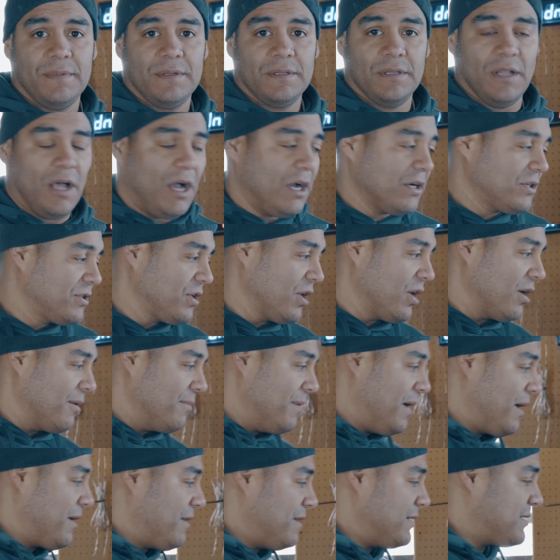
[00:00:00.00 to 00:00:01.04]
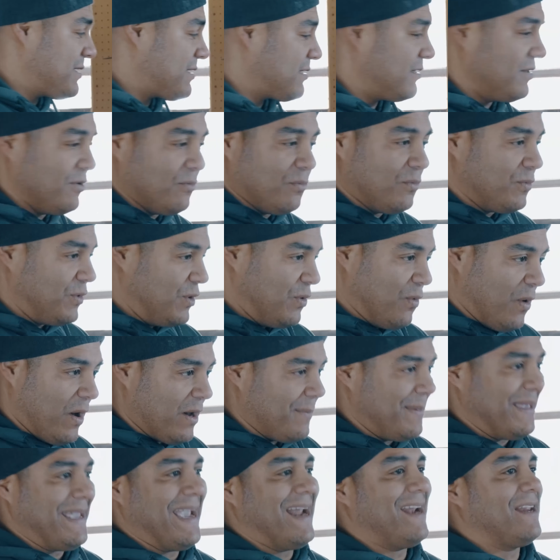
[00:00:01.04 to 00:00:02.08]
Long term. None of this, you
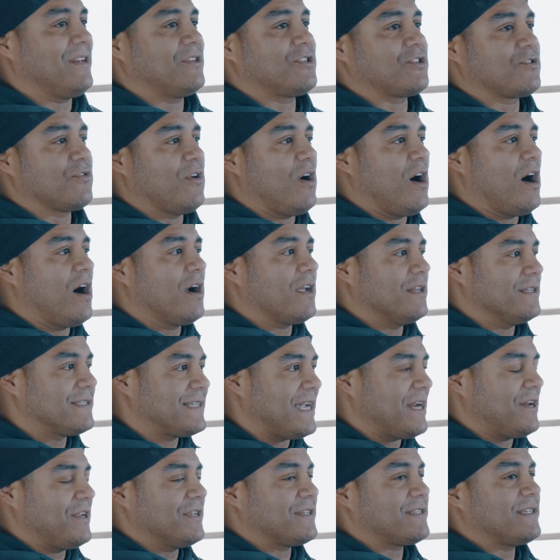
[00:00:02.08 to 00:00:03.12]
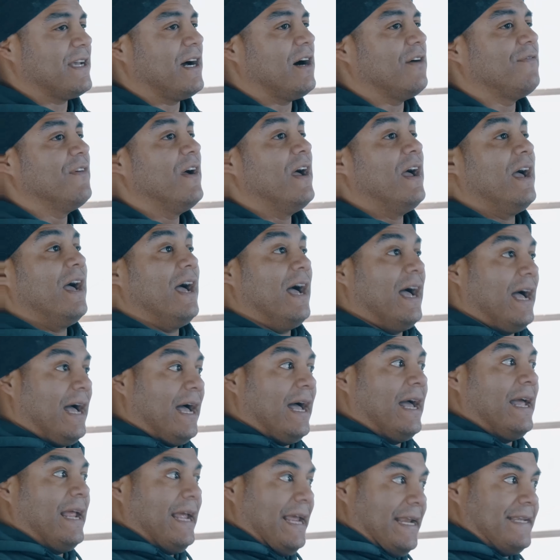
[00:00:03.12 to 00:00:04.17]
want to be getting strong and say to yourself,
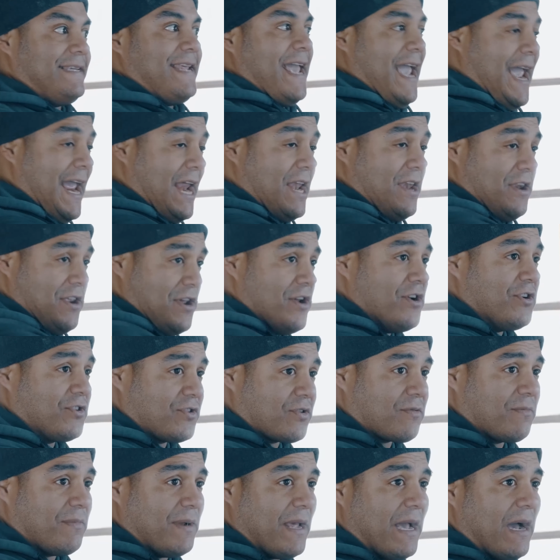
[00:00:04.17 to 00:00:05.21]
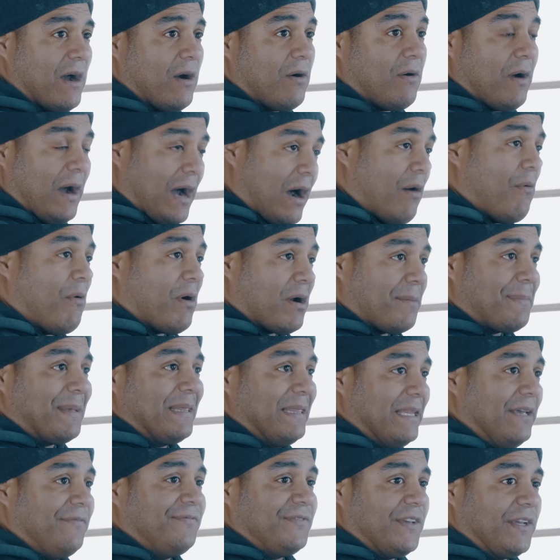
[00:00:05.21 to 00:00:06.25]
10 years from now, I want to be
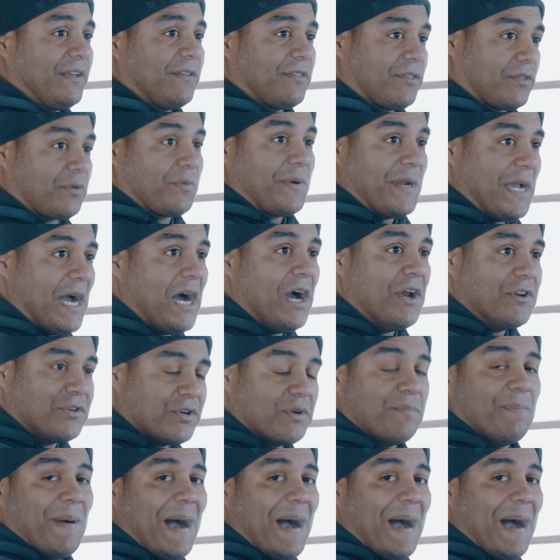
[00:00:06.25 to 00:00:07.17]
lifting 300